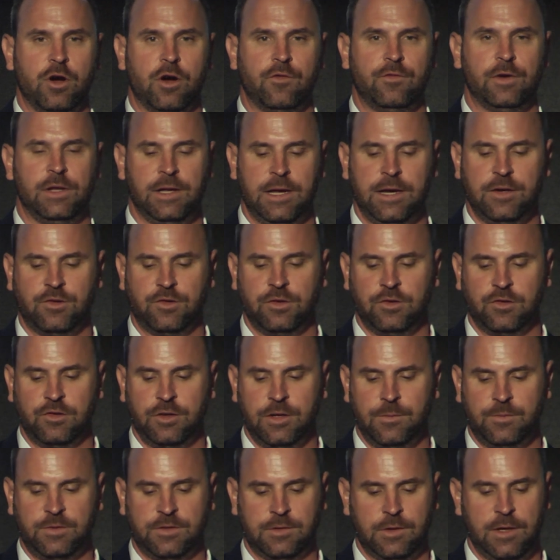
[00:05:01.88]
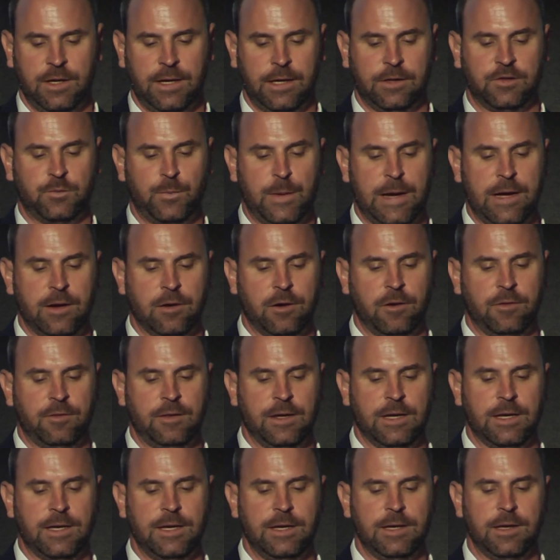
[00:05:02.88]
our relationships, expand our
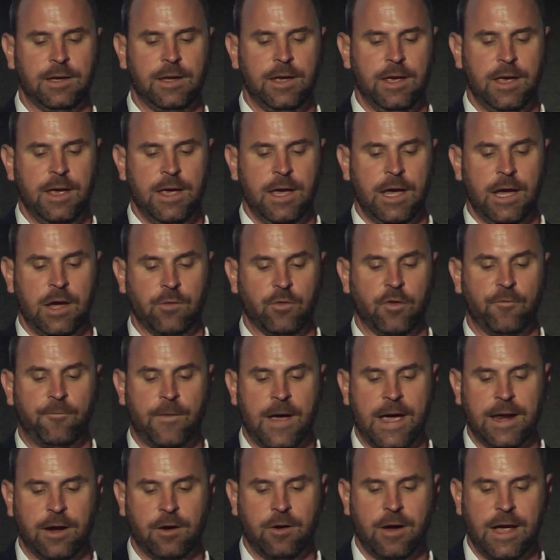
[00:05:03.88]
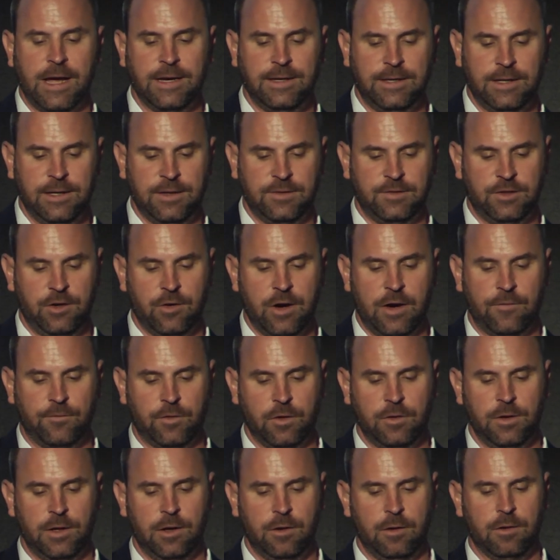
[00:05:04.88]
thinking, and refine our ideas year
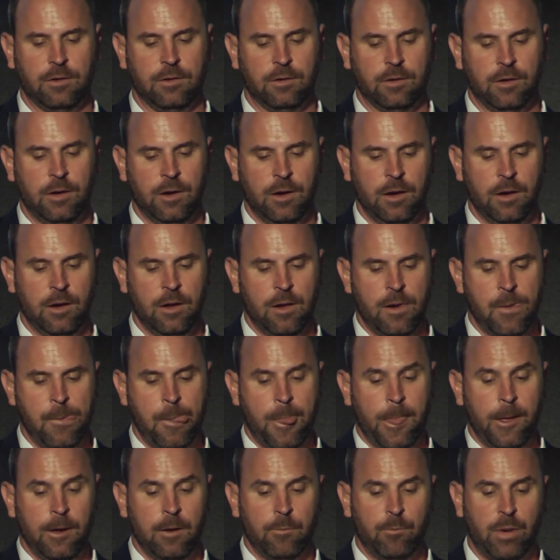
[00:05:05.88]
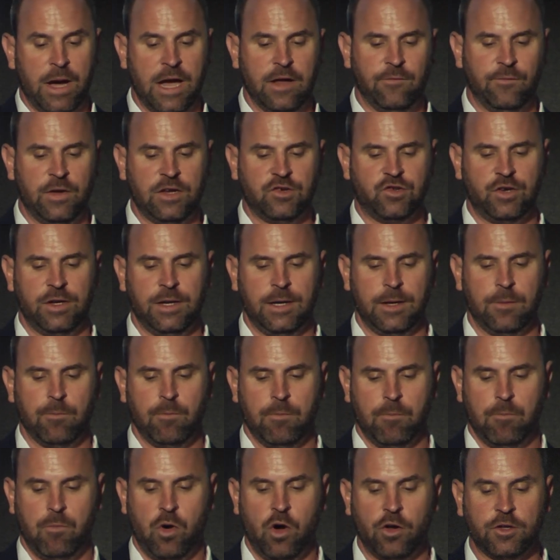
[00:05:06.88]
after year. By
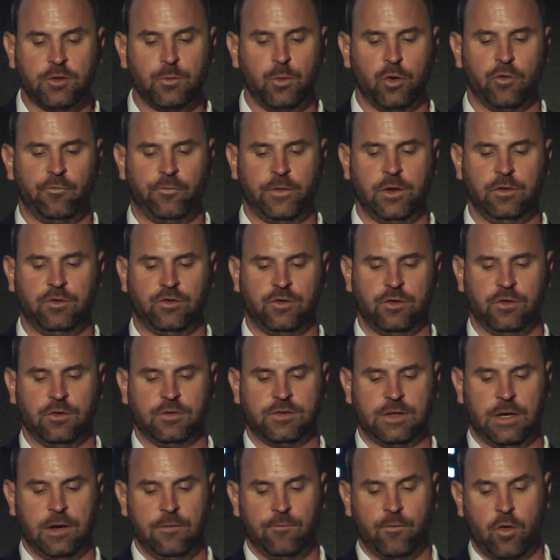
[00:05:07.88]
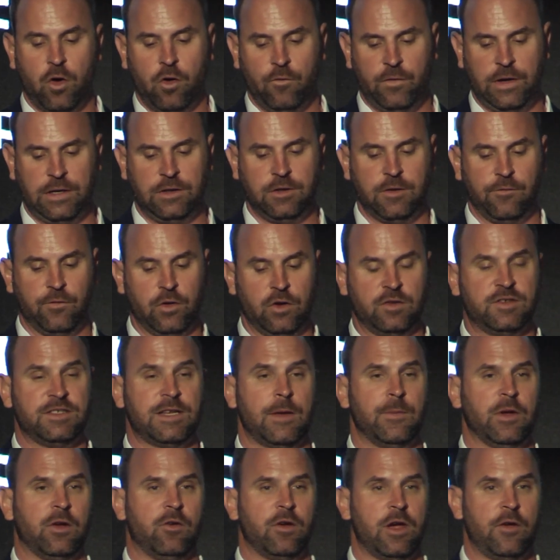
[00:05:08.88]
envisioning multiple futures involving diverse
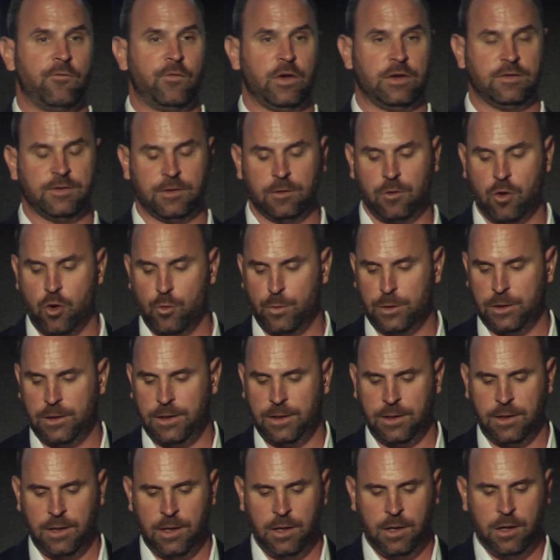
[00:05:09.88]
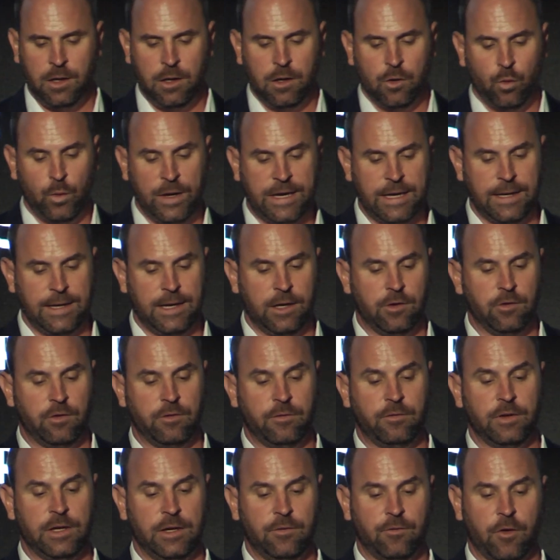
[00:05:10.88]
demographics globally, we can
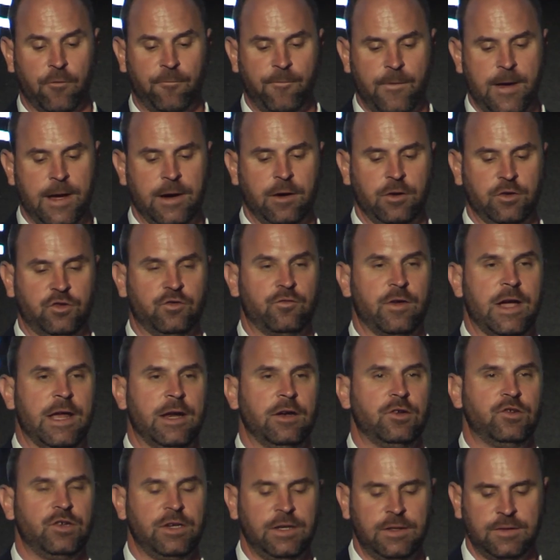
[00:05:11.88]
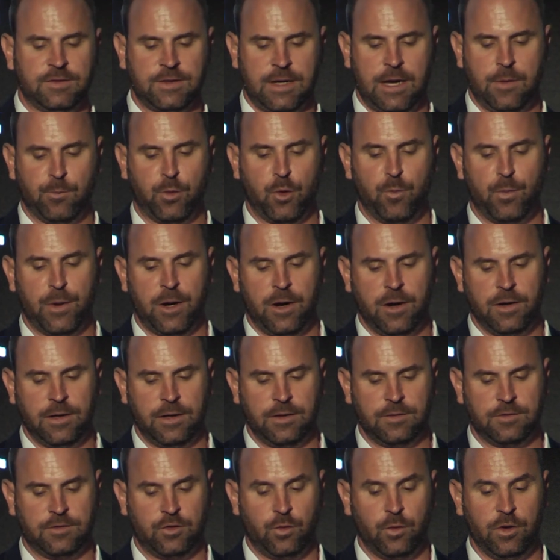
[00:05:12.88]
iteratively refine our strategies and
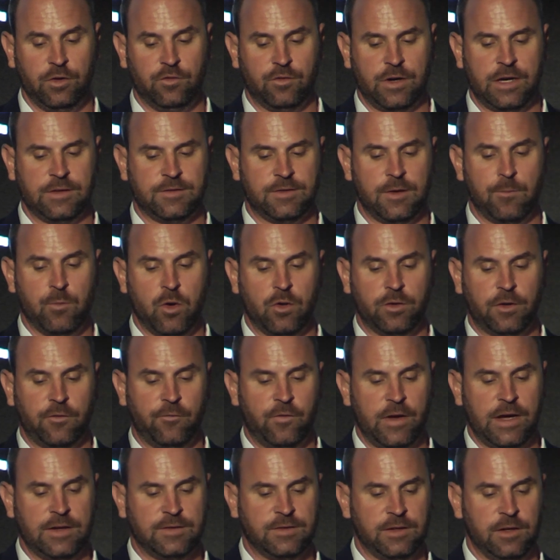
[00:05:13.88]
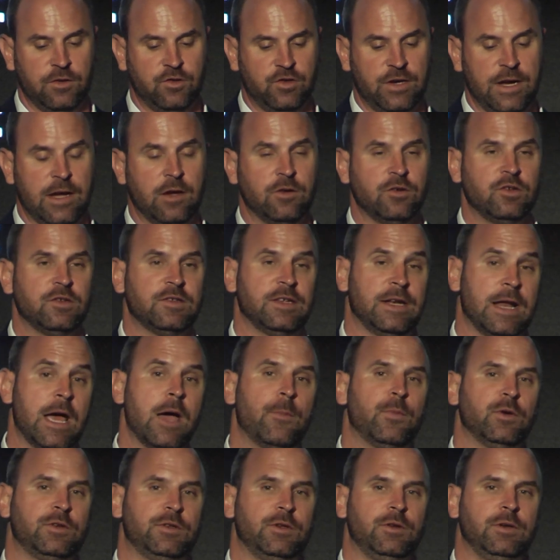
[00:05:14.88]
preparedness to address the multifaceted challenges and
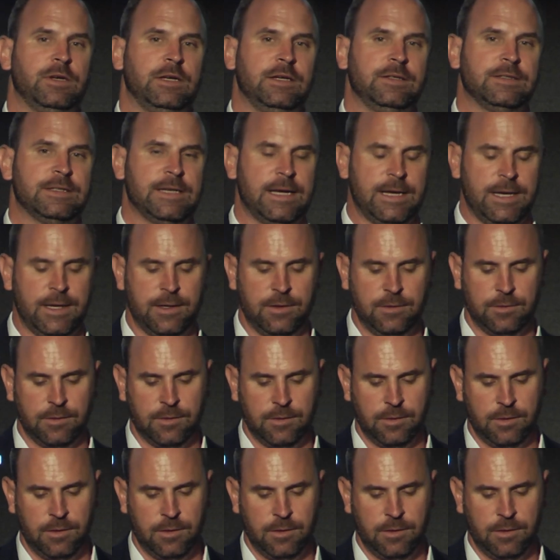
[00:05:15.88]
opportunities ahead.